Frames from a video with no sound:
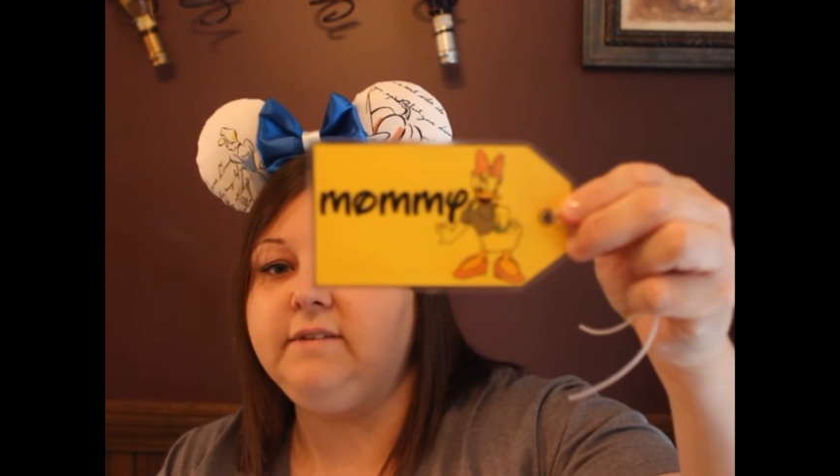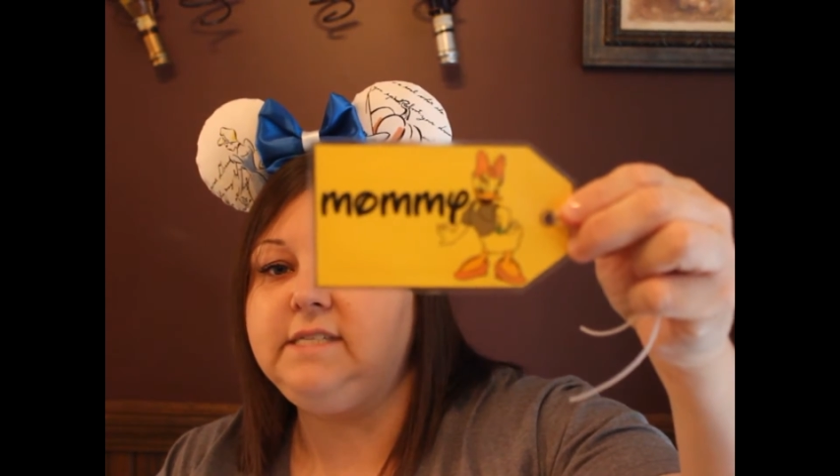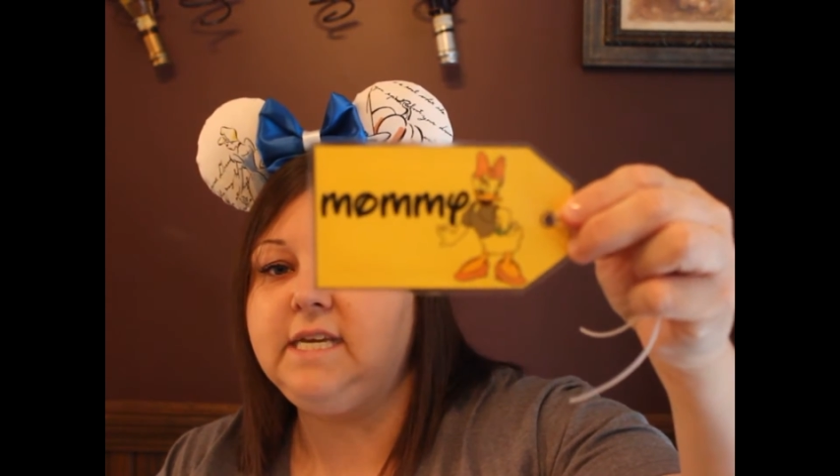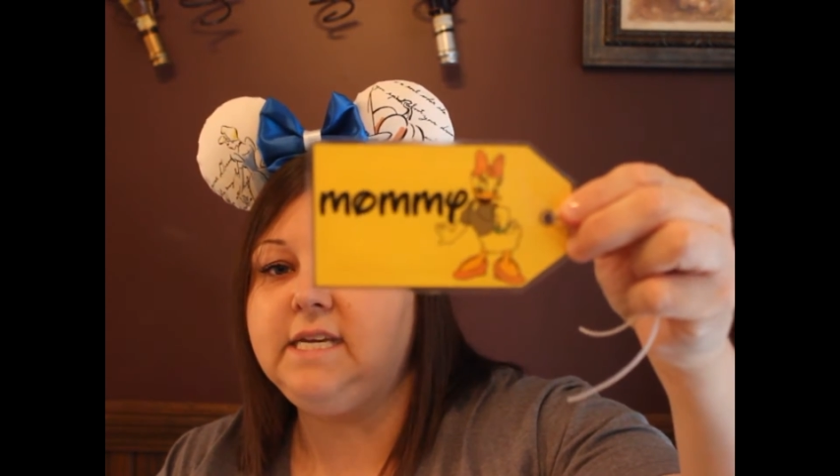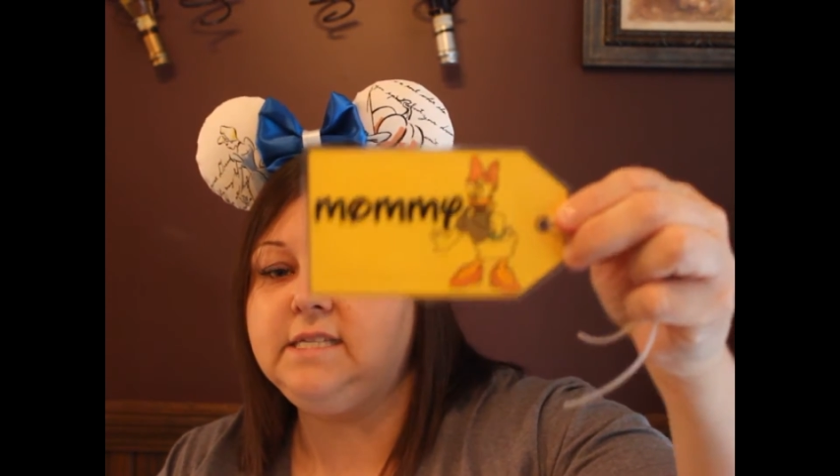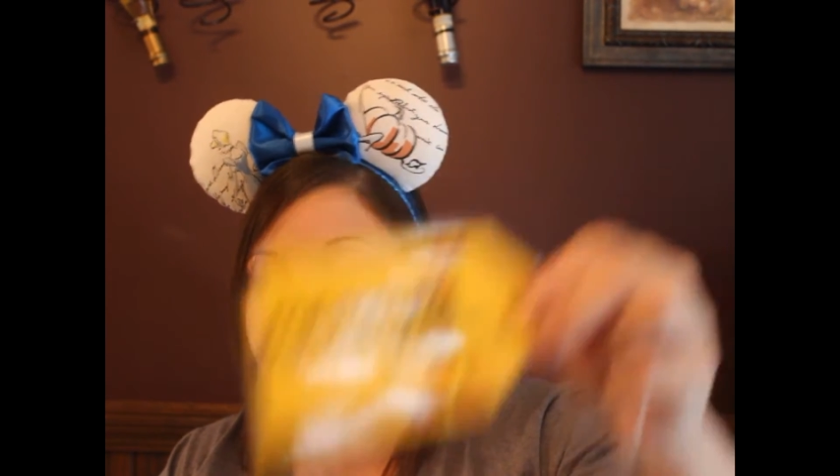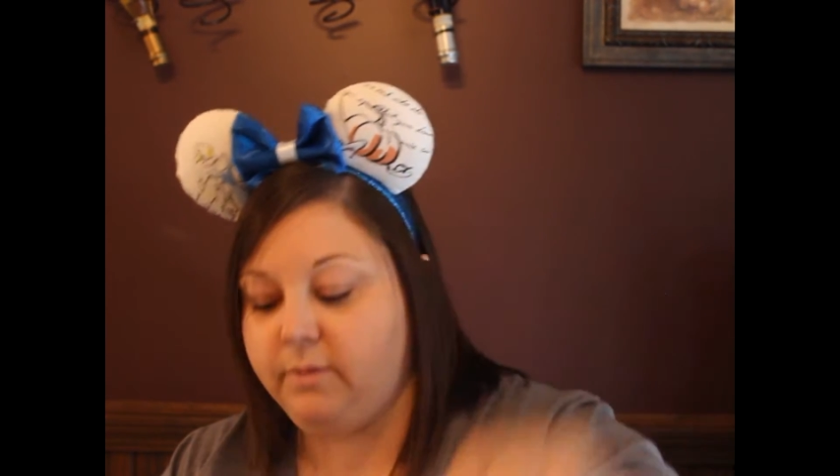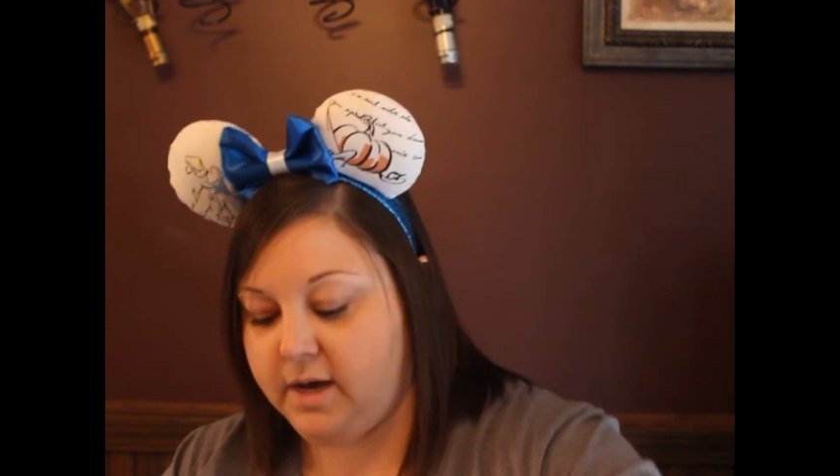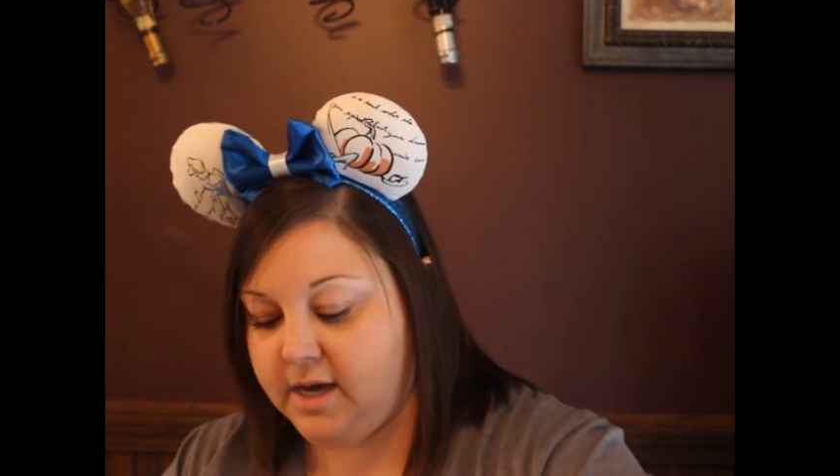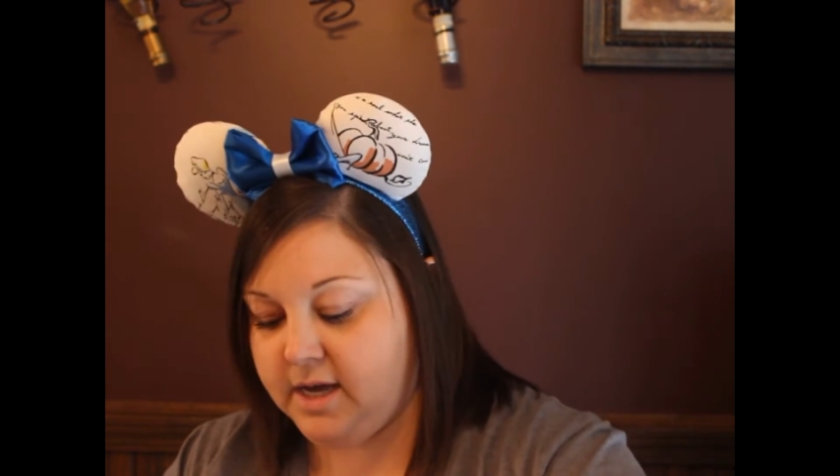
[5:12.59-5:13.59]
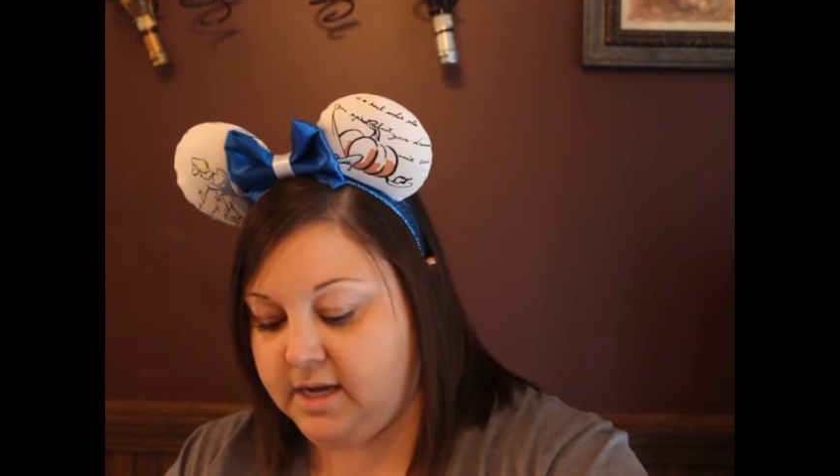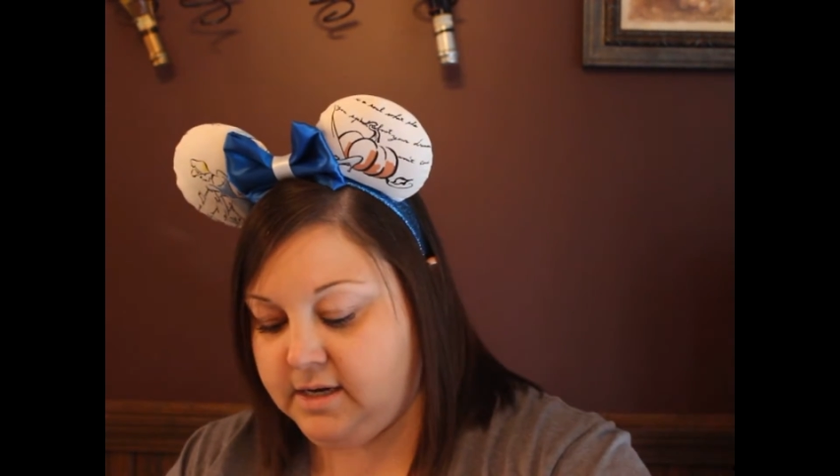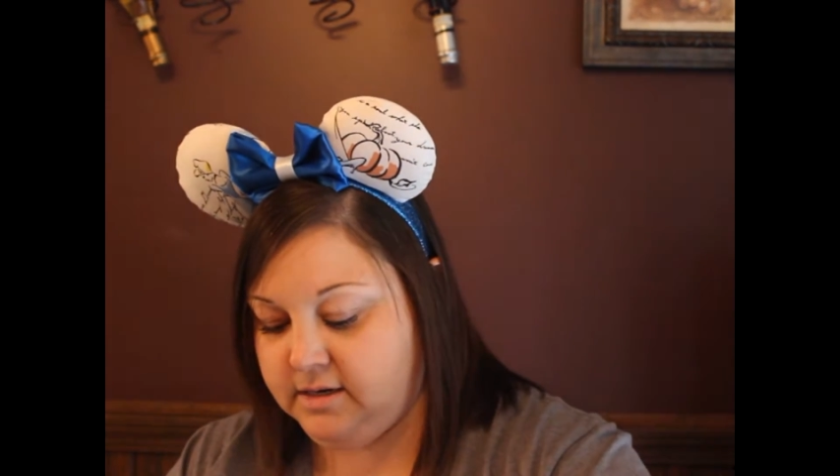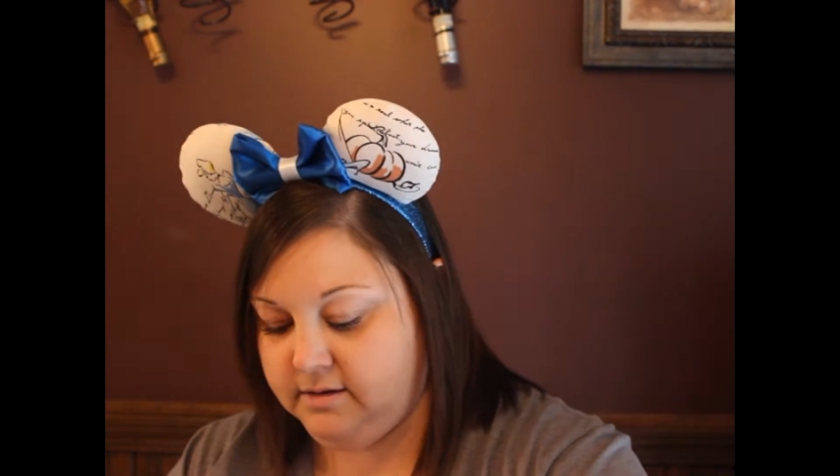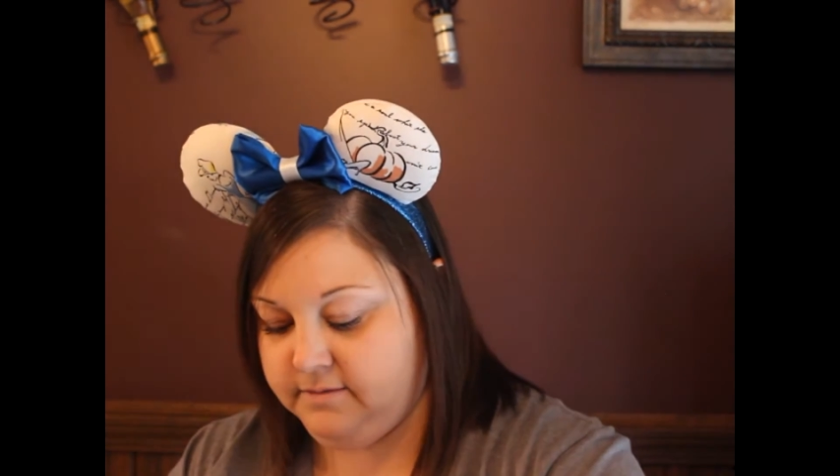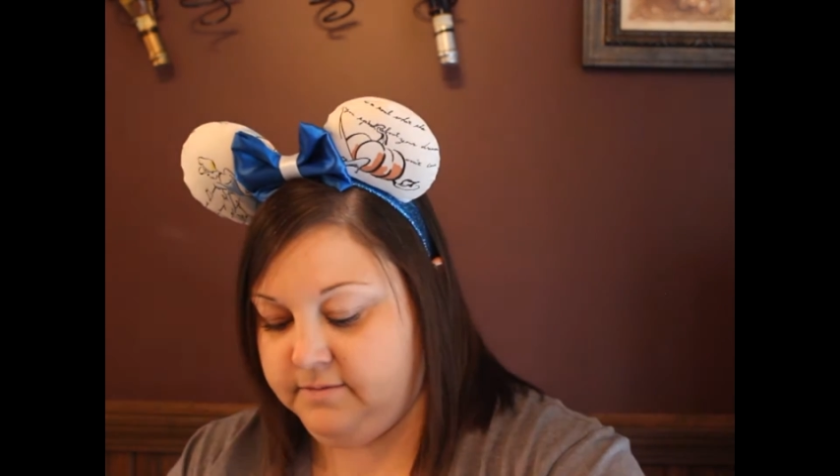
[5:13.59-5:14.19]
Daisy one.